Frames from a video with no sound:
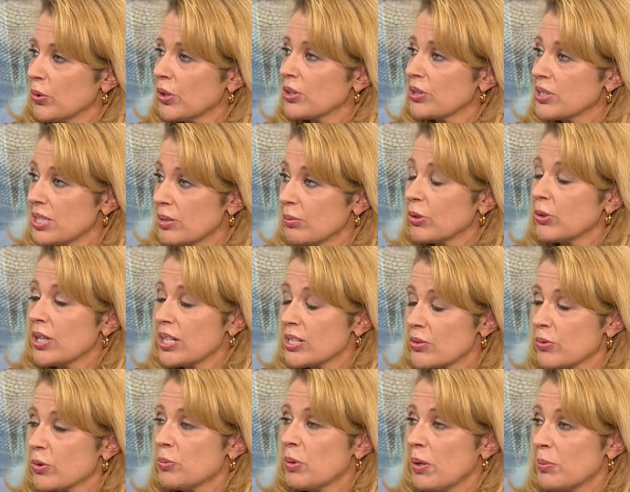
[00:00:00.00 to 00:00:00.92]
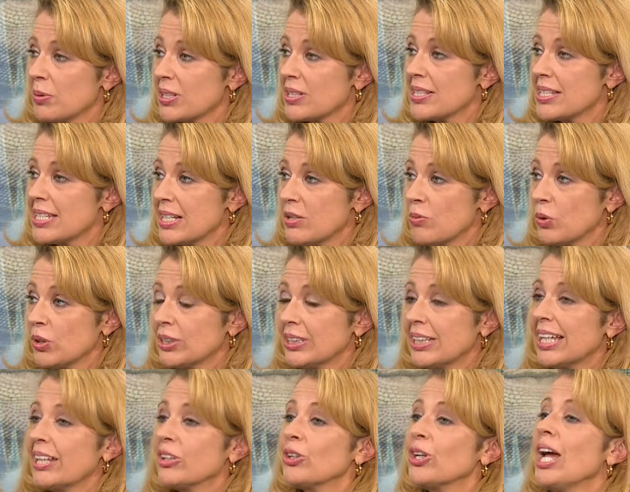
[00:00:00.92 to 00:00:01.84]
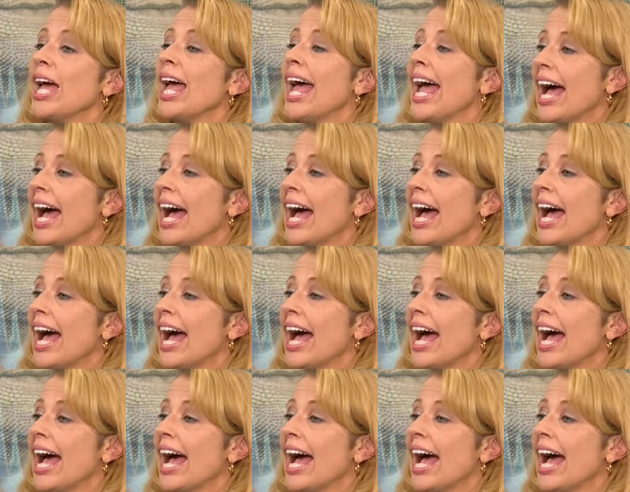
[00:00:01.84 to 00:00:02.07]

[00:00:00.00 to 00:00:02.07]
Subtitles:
where Democrats and Republicans did work together,